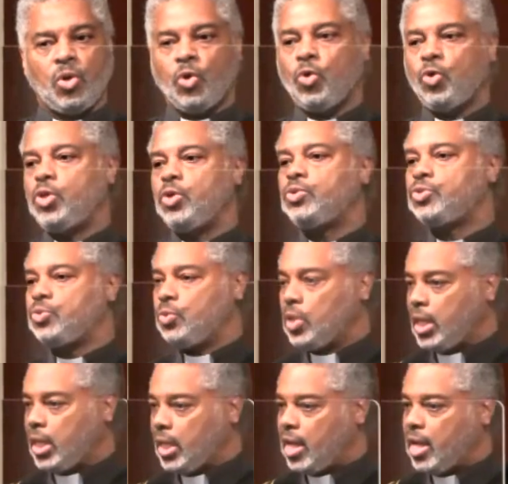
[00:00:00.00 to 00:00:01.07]
who you
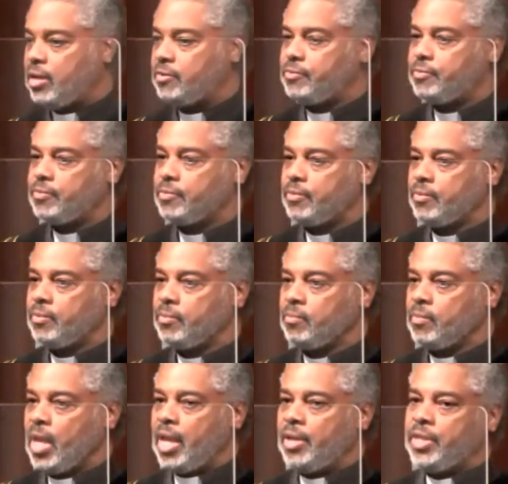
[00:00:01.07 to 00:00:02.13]
truly love
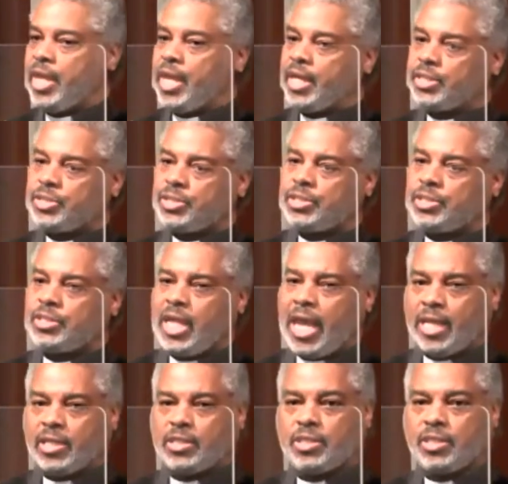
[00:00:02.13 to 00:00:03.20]
and the
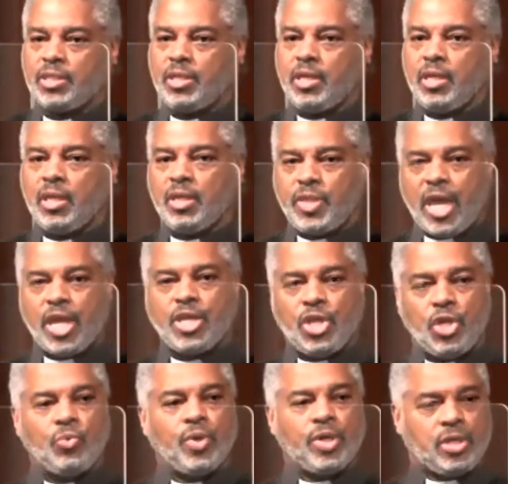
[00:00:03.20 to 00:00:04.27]
extent that
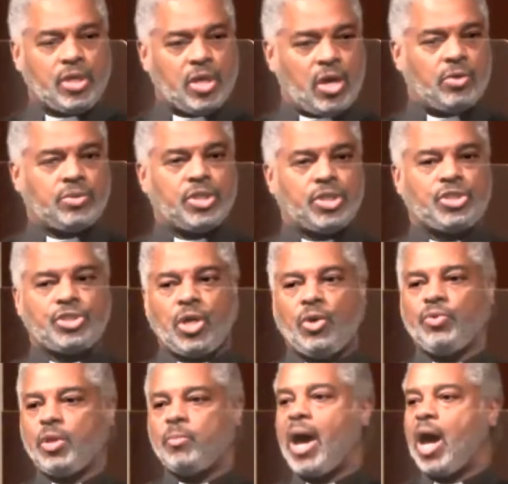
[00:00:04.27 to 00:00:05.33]
you would go to
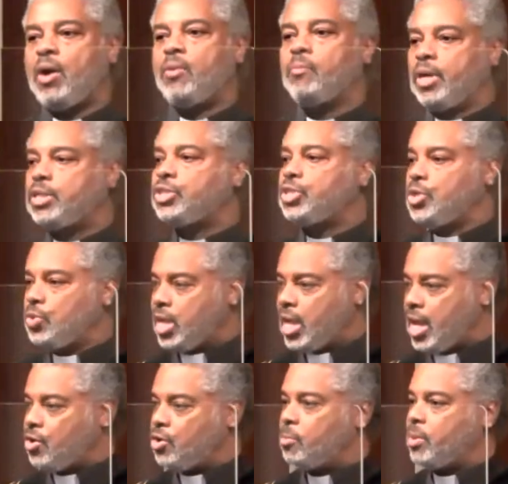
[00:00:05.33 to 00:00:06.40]
show them how much you
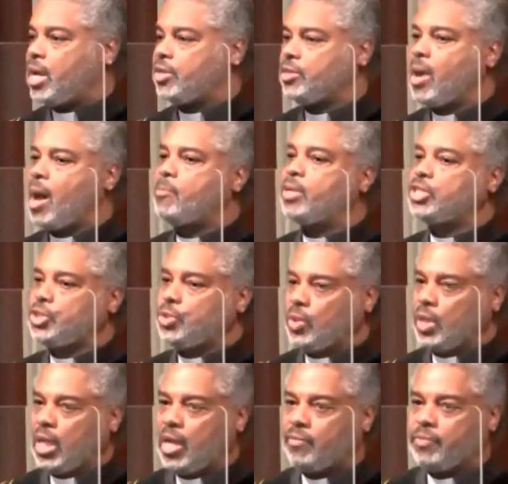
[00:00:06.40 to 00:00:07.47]
care about them, how much you
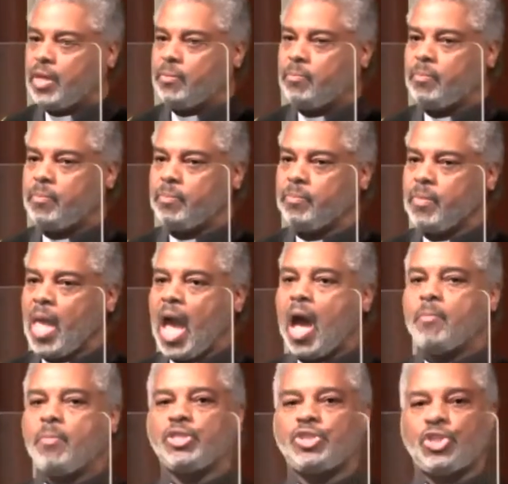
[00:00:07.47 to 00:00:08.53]
love them
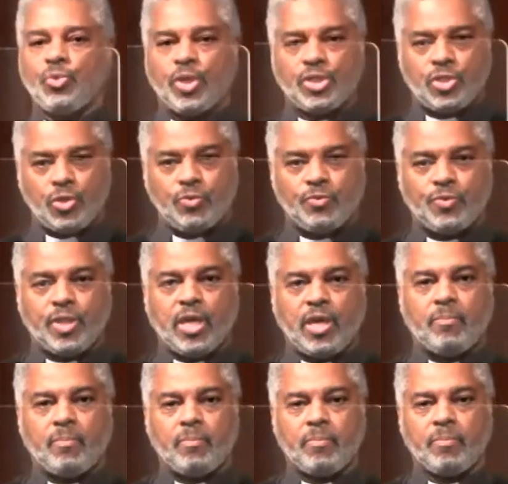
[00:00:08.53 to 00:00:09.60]
how much you would do for
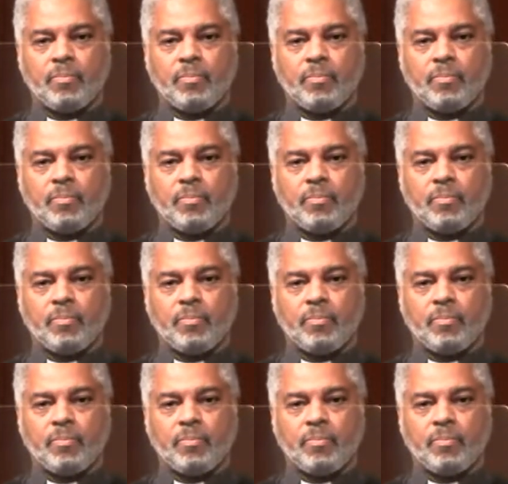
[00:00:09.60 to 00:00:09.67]
them.